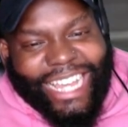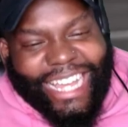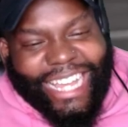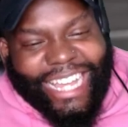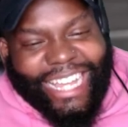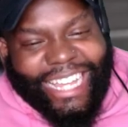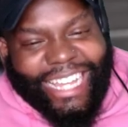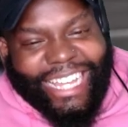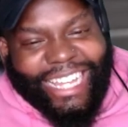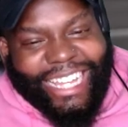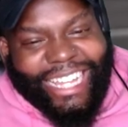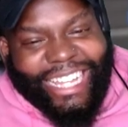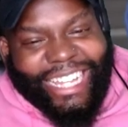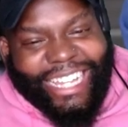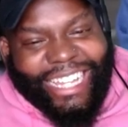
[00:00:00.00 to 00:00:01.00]

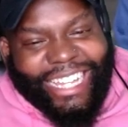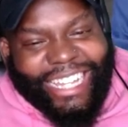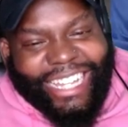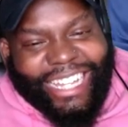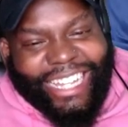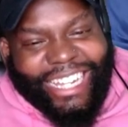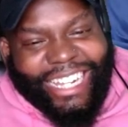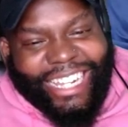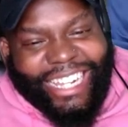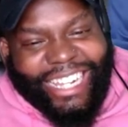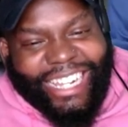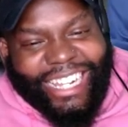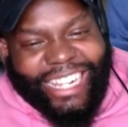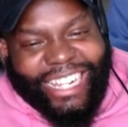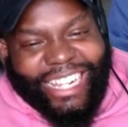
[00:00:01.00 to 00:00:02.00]

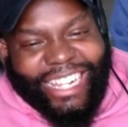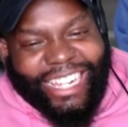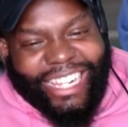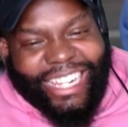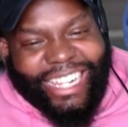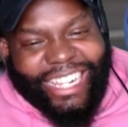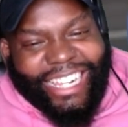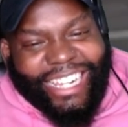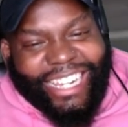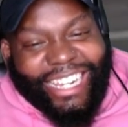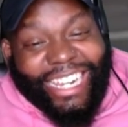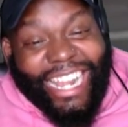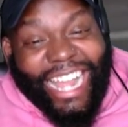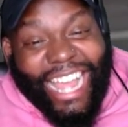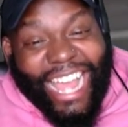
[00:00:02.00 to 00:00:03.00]

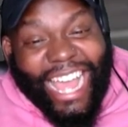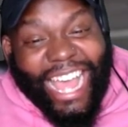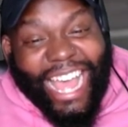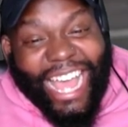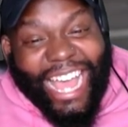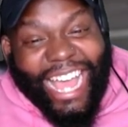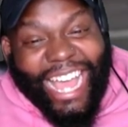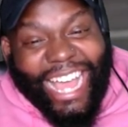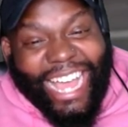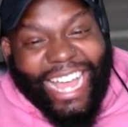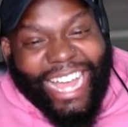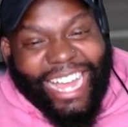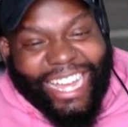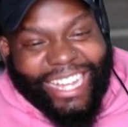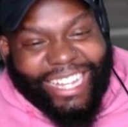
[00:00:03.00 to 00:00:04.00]

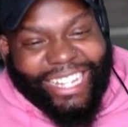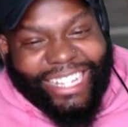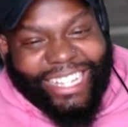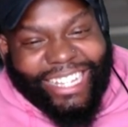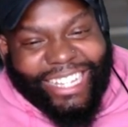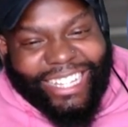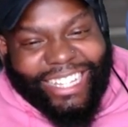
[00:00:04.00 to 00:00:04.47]
[no speech]